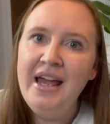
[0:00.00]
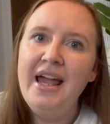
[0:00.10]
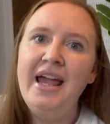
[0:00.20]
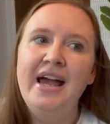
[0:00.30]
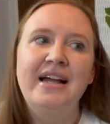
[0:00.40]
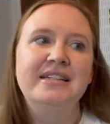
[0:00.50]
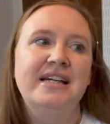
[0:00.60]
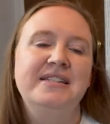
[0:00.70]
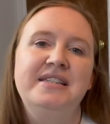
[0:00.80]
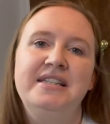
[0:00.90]
And I
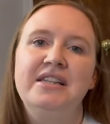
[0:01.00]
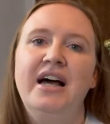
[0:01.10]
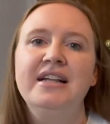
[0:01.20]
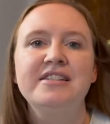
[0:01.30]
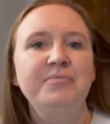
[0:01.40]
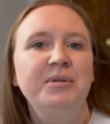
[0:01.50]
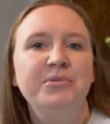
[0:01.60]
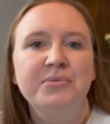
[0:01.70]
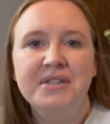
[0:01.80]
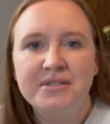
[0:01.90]
see lots of people
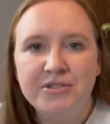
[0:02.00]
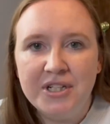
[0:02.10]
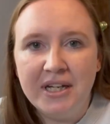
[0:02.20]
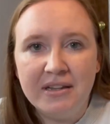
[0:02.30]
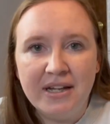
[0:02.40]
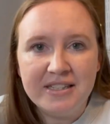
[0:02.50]
researching and lots of